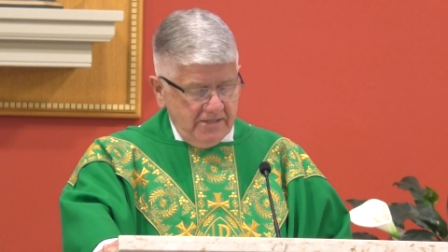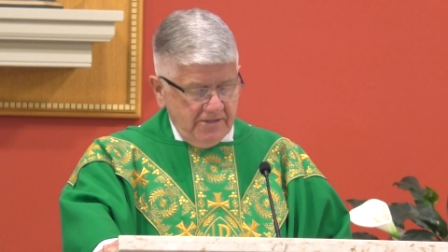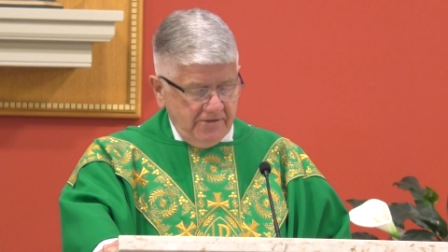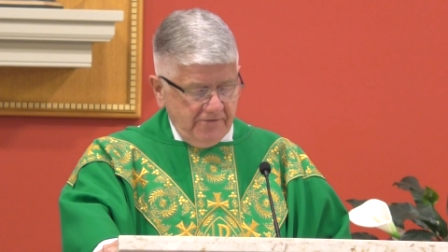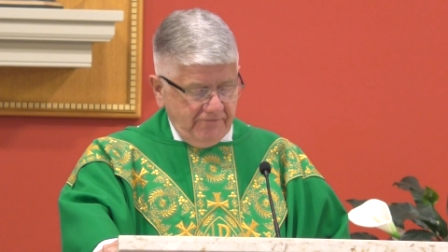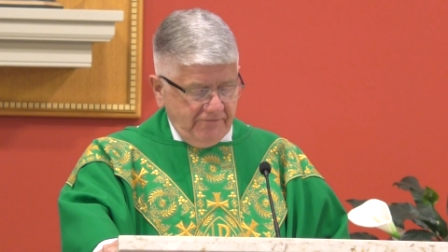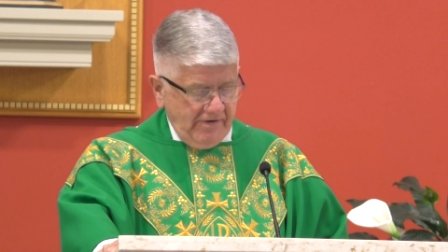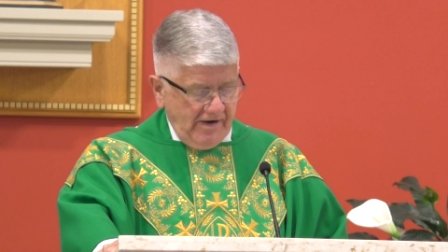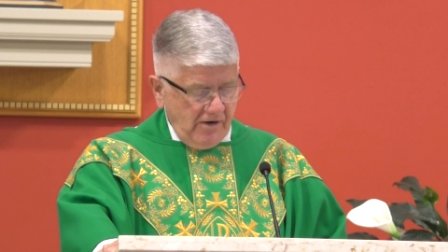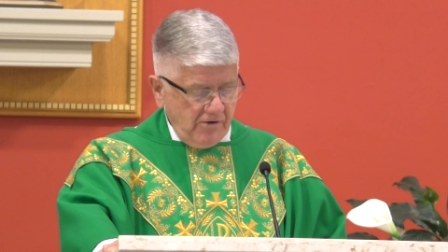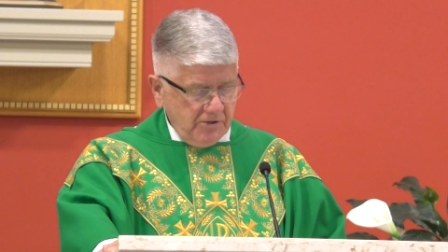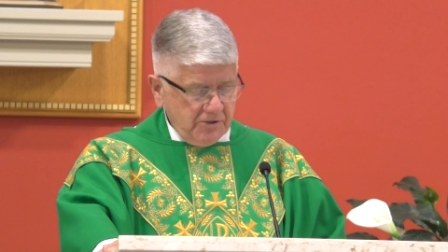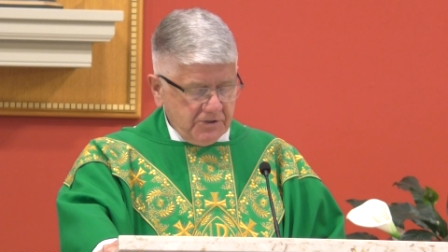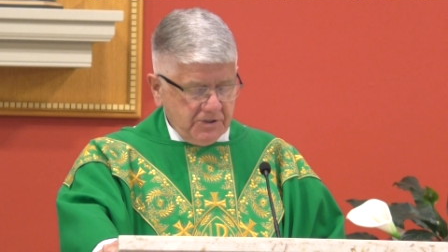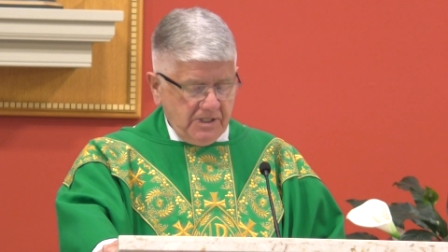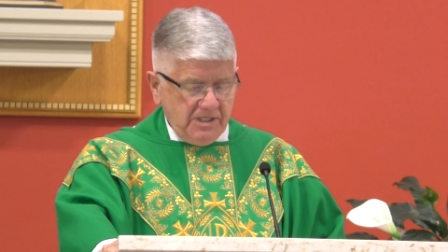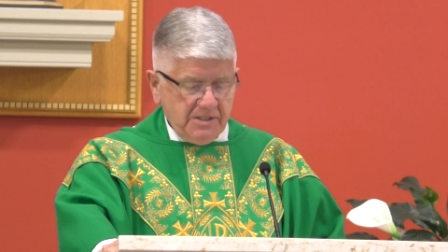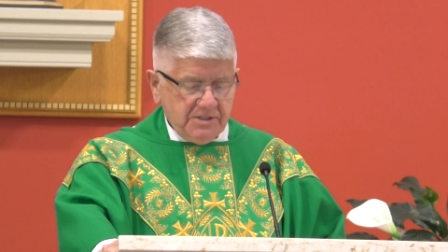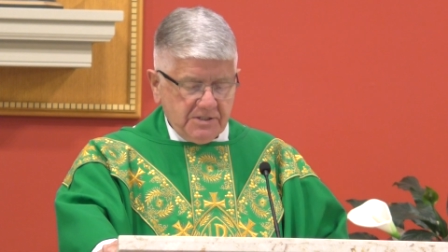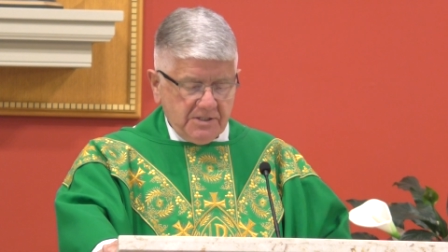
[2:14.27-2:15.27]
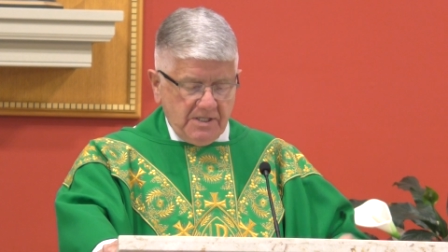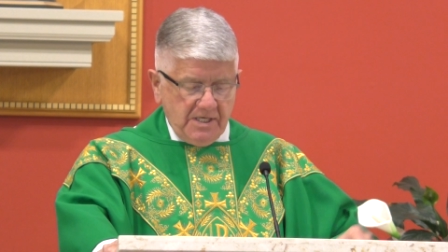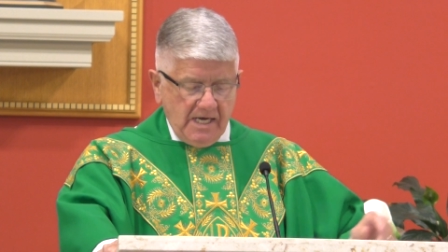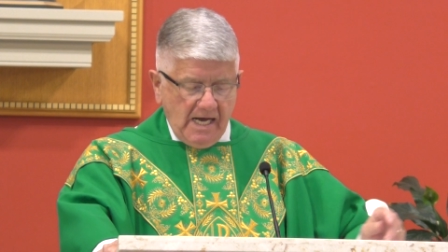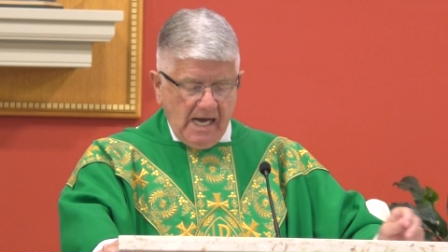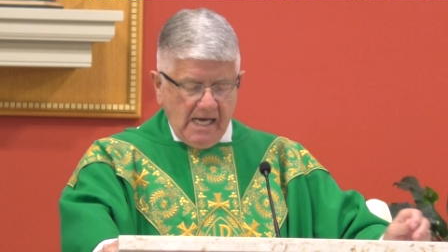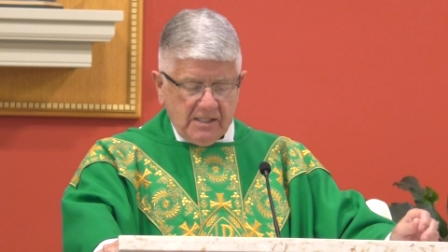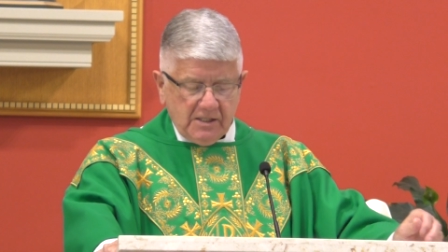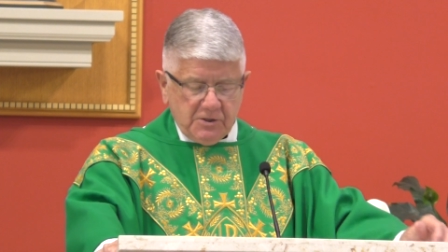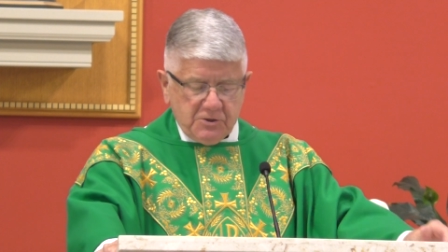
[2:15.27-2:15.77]
the Pharisees'
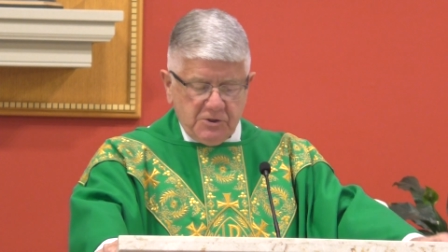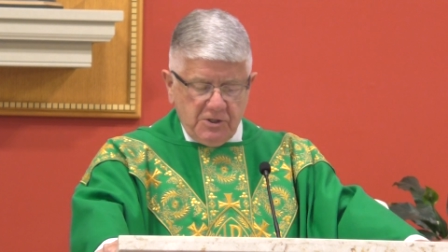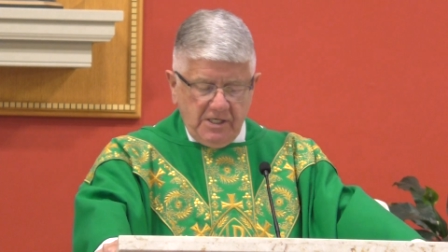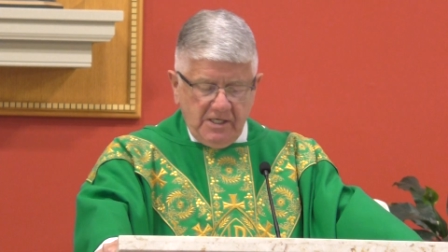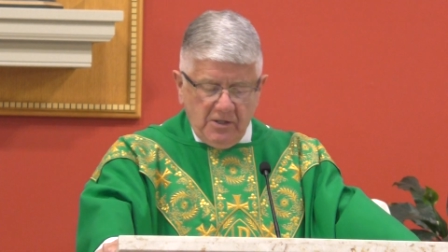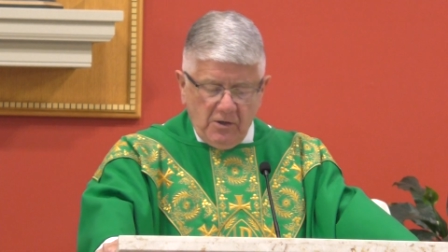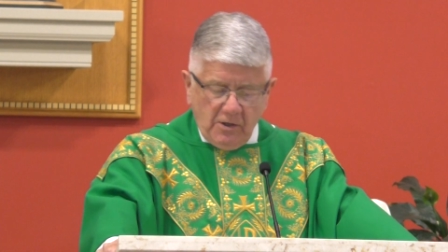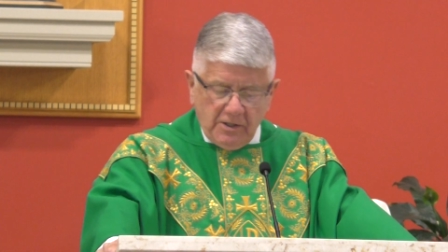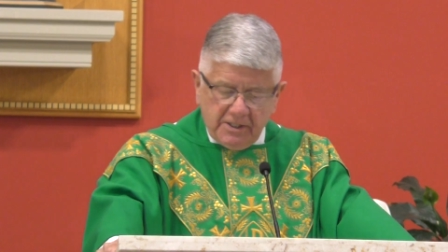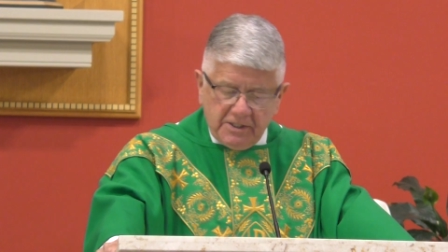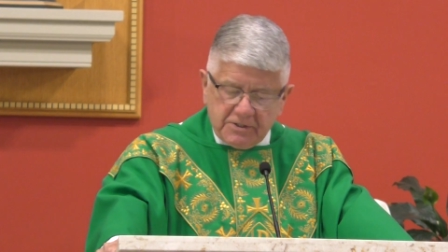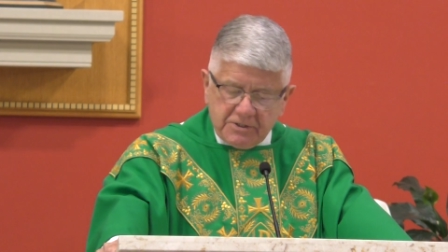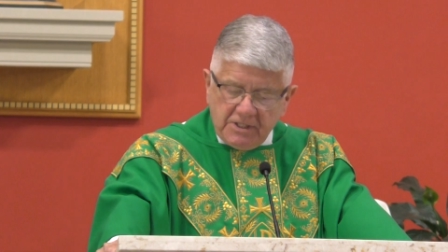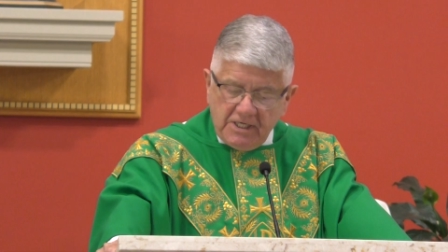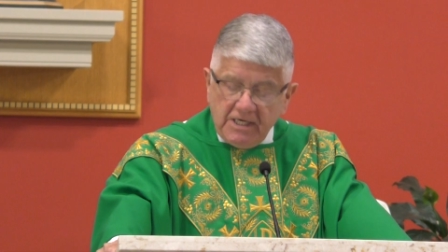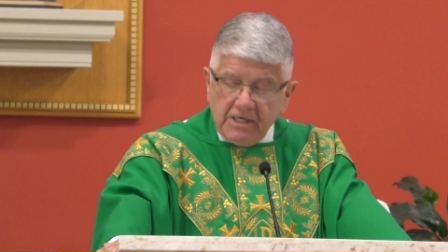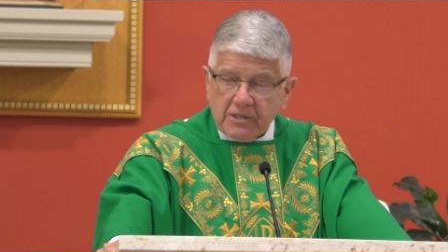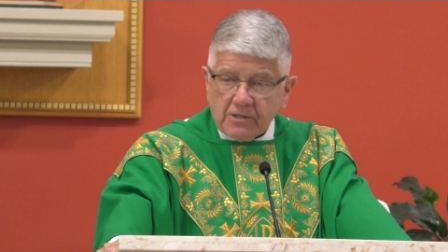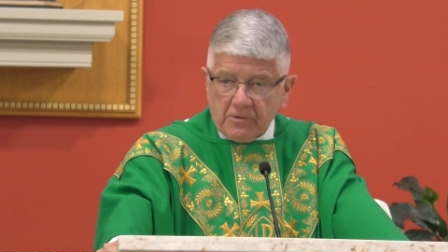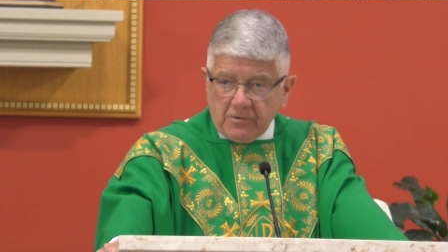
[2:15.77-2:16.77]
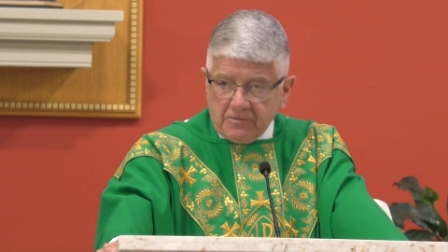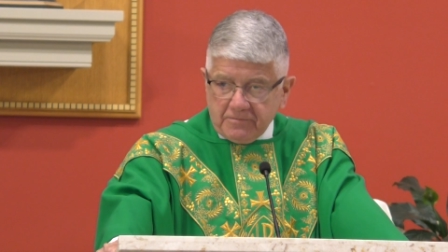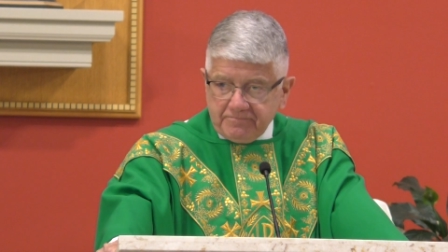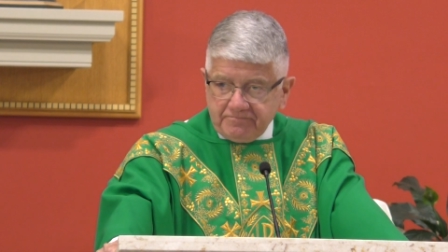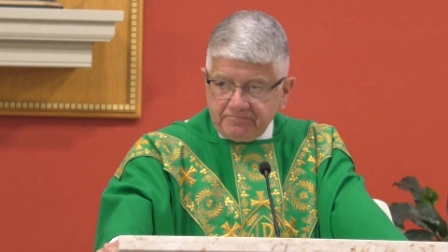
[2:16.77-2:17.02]
theology on its ear